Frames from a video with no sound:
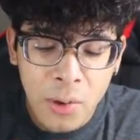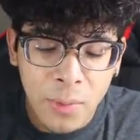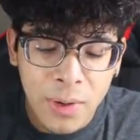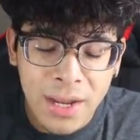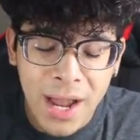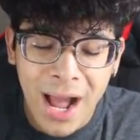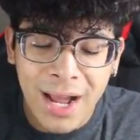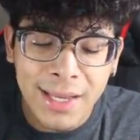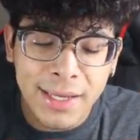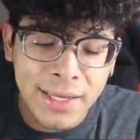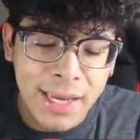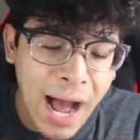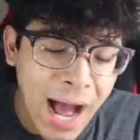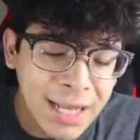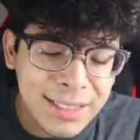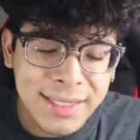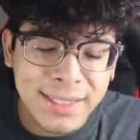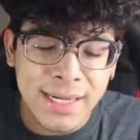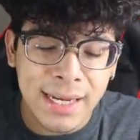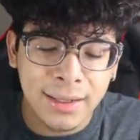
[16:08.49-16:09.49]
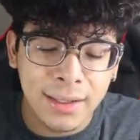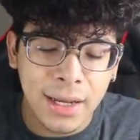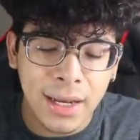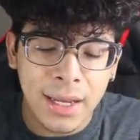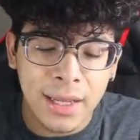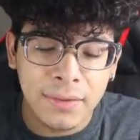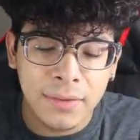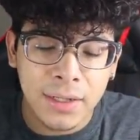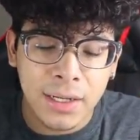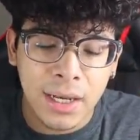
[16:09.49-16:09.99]
We got
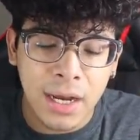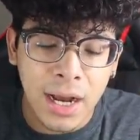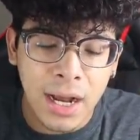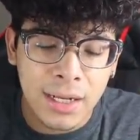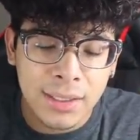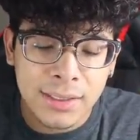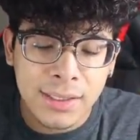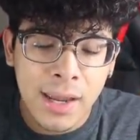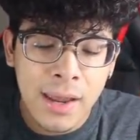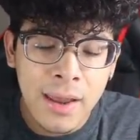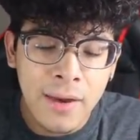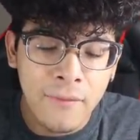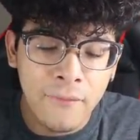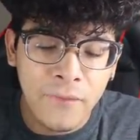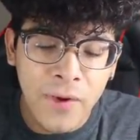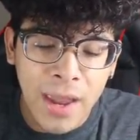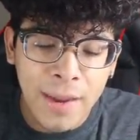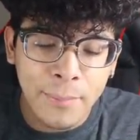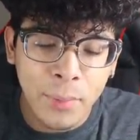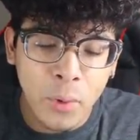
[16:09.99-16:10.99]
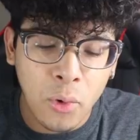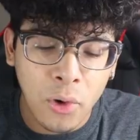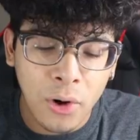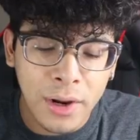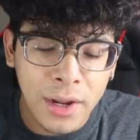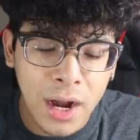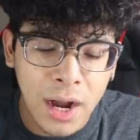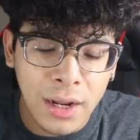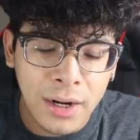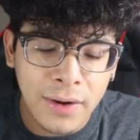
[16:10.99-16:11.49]
Godzilla in the cut,
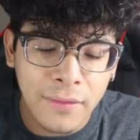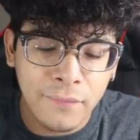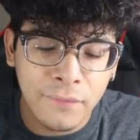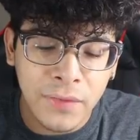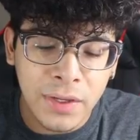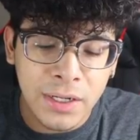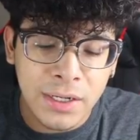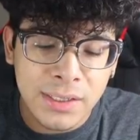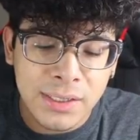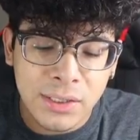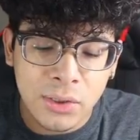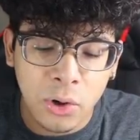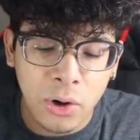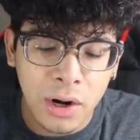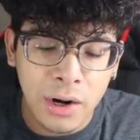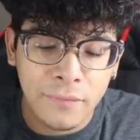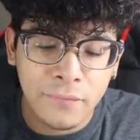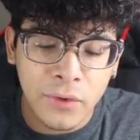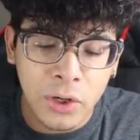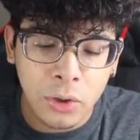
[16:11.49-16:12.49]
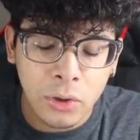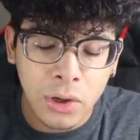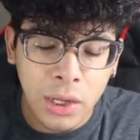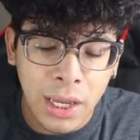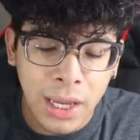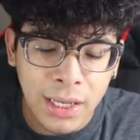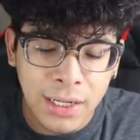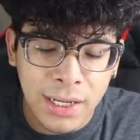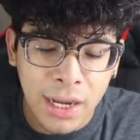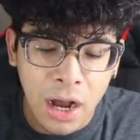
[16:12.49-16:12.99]
Vaporeon, Venusaur,
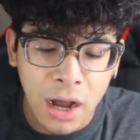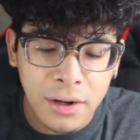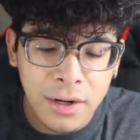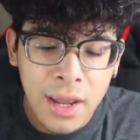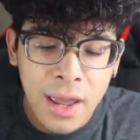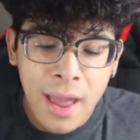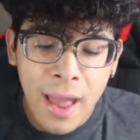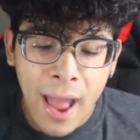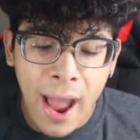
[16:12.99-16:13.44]
Volcanion,